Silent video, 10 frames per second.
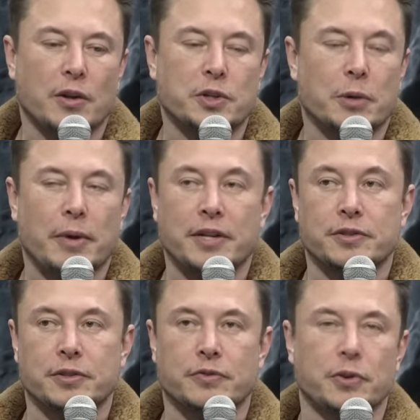
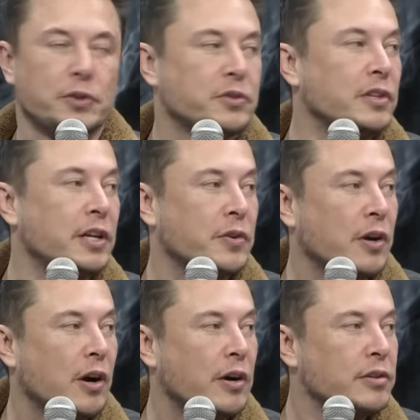ultracapacitors for use in electric
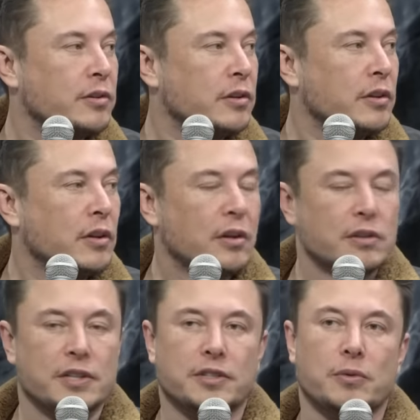cars.
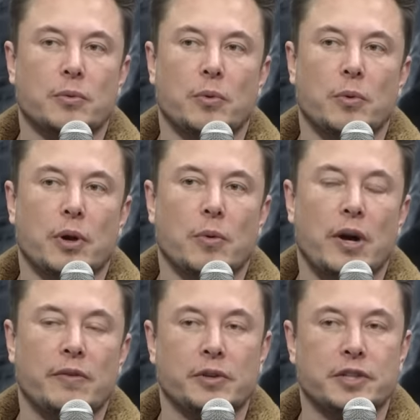So that's what,
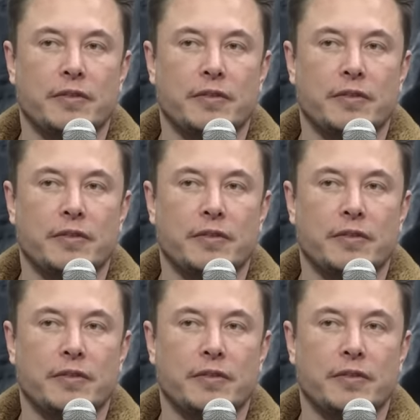why I first